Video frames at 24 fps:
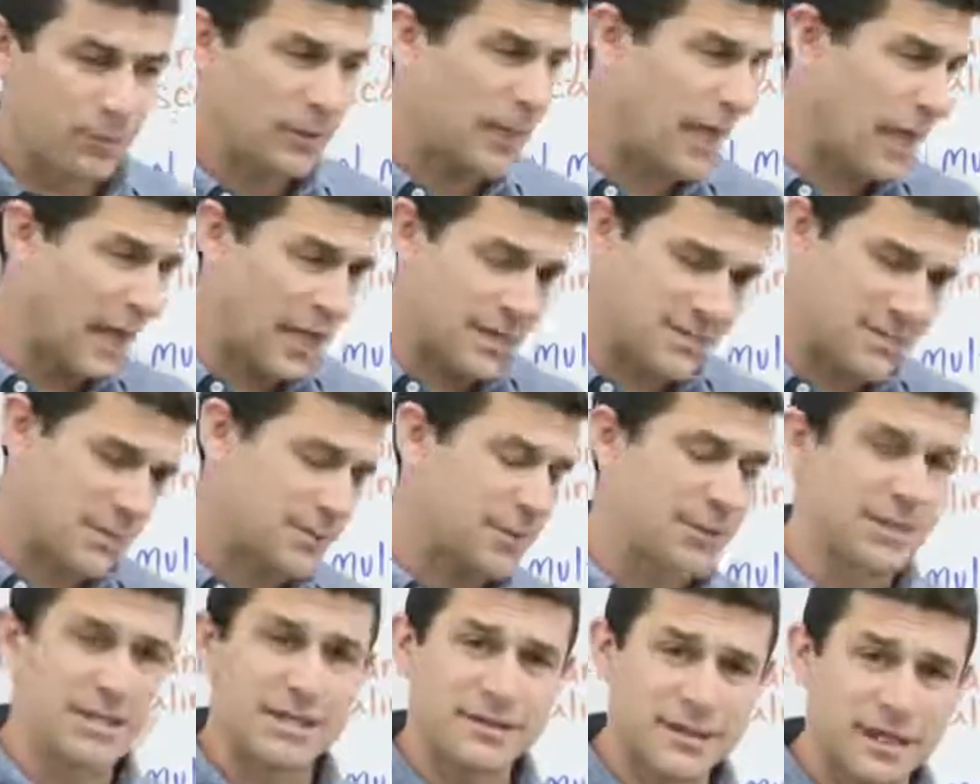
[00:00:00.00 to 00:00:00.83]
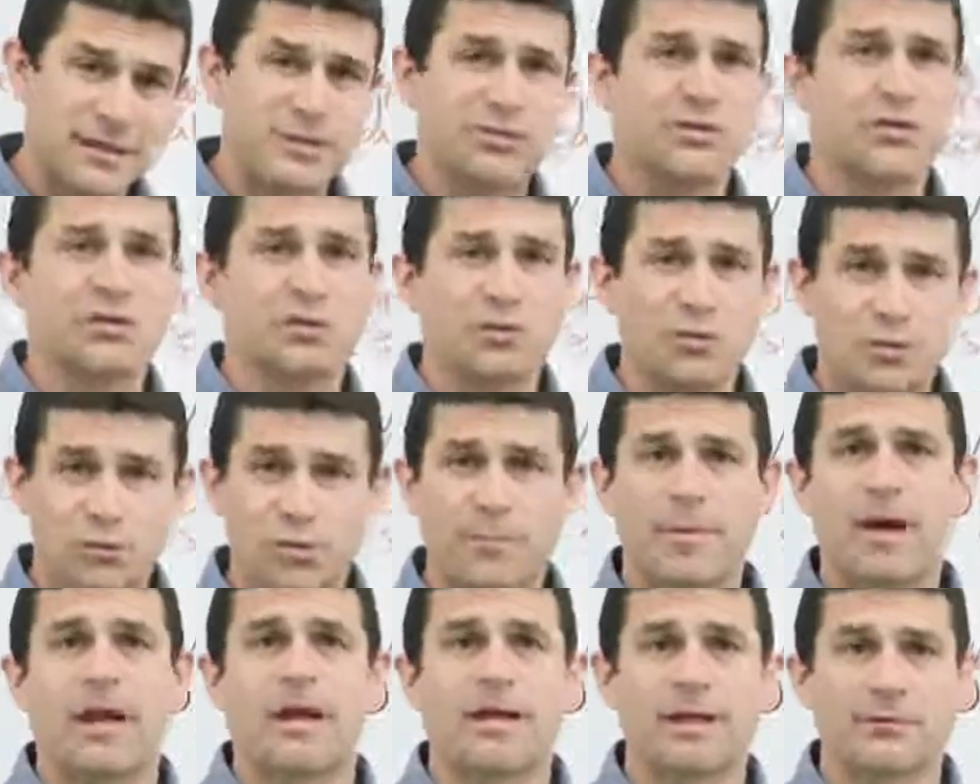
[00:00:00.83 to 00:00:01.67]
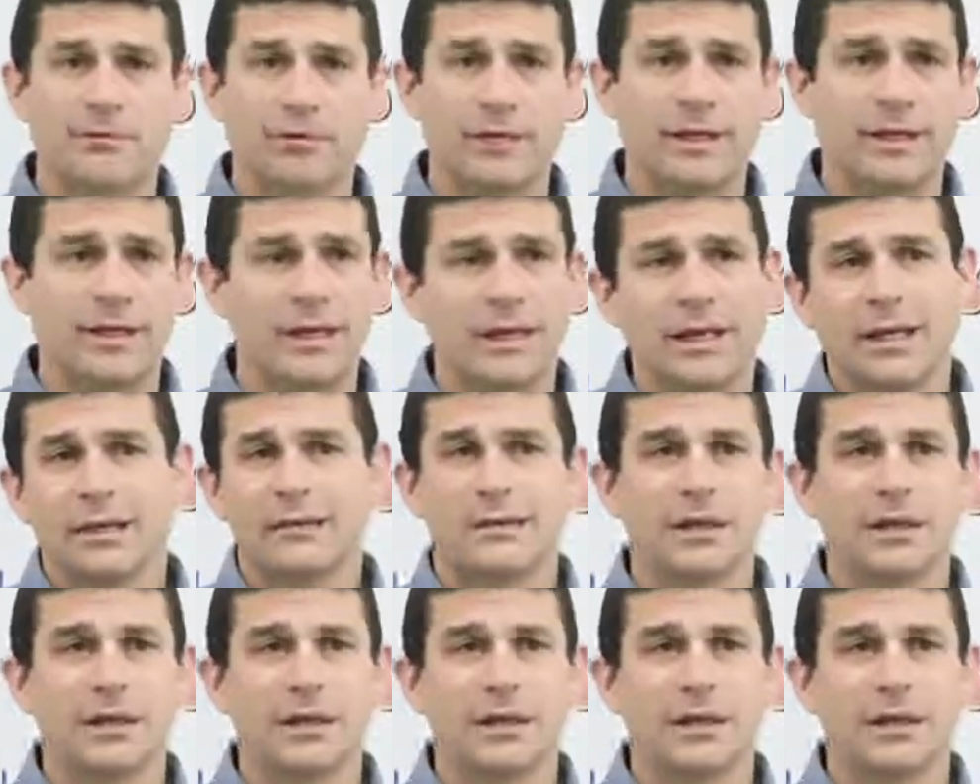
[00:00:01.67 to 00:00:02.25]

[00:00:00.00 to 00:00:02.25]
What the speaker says: has something that they do repetitively.